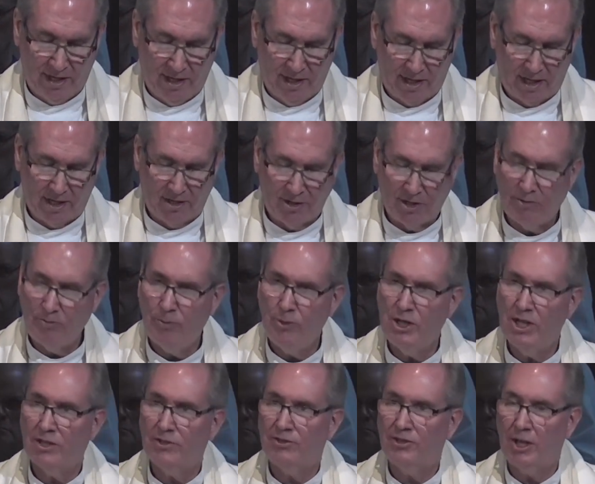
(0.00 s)
And if we
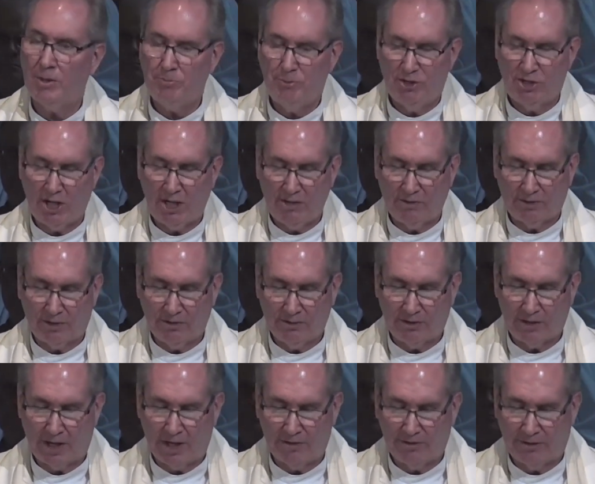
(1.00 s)
accept
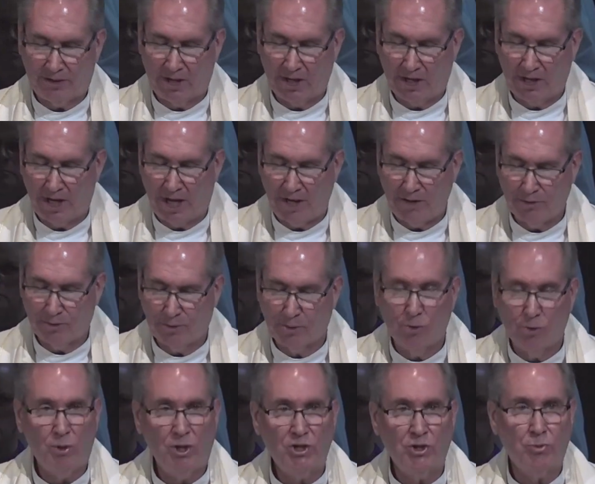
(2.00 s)
Jesus as the gate through
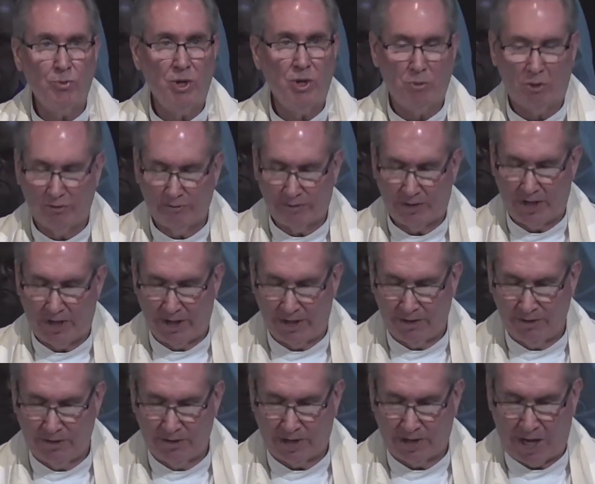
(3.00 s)
which we will
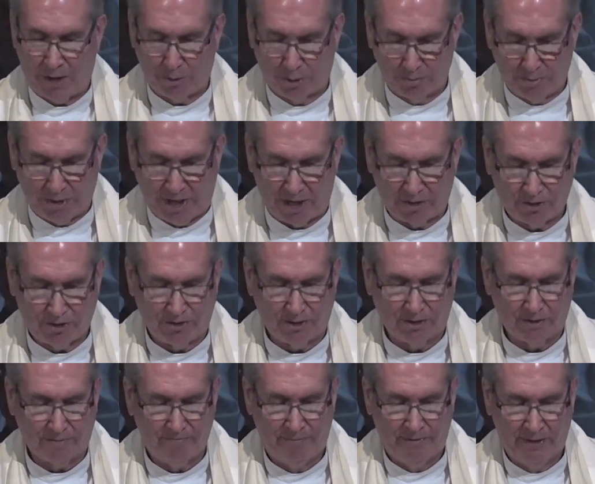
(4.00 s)
find our
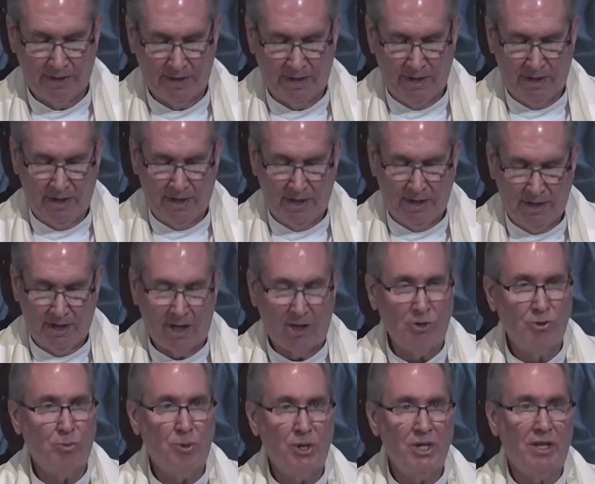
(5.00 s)
pasture,
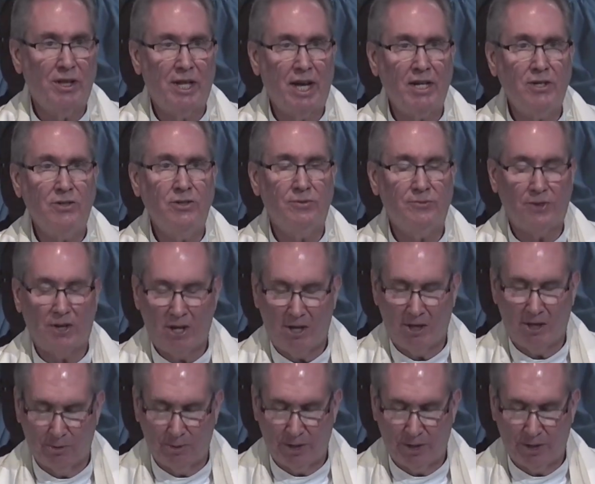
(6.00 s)
and we elect to follow